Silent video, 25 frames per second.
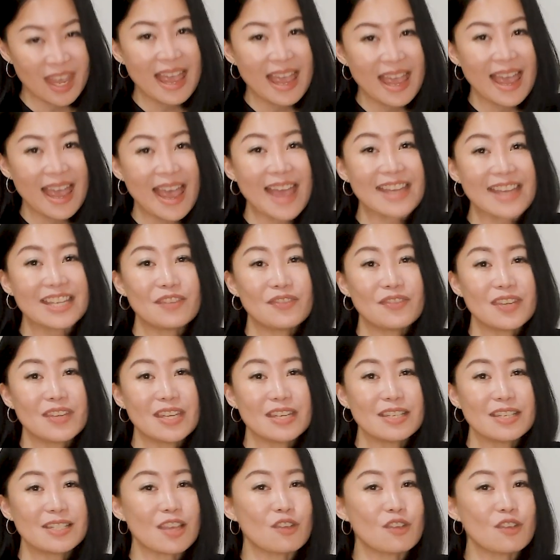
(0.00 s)
Activities
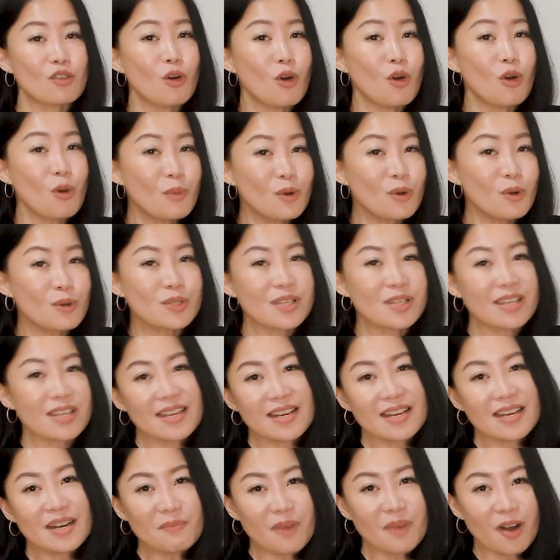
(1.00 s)
that you almost
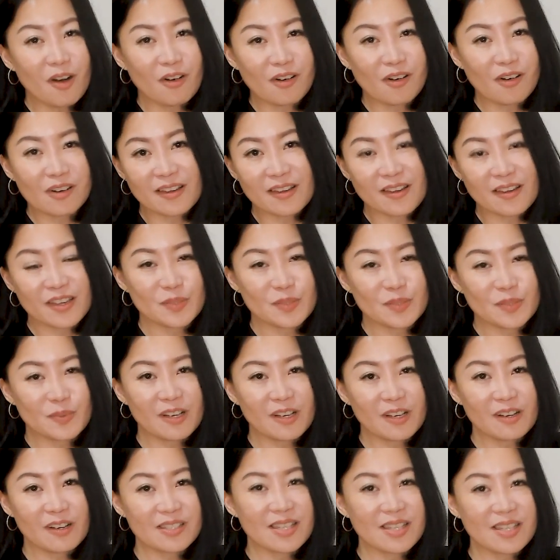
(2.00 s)
didn't prioritize
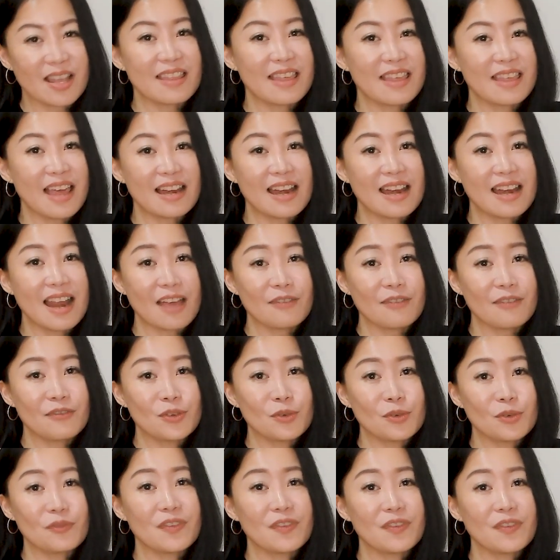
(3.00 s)
because that left you
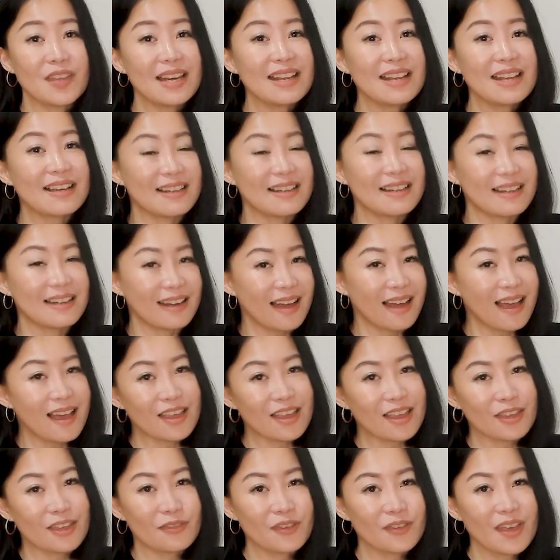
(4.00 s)
feeling
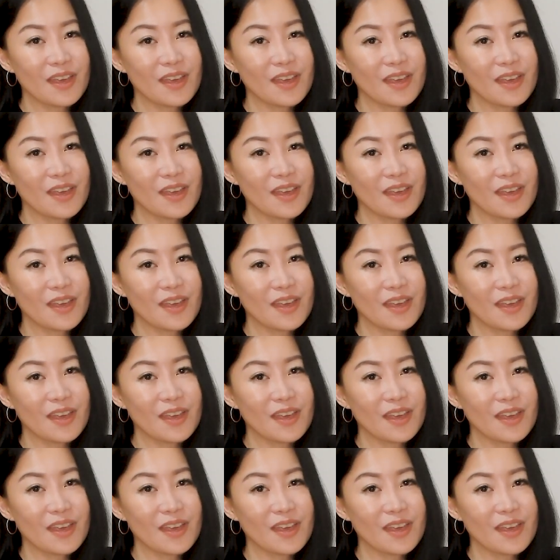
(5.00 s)
alive.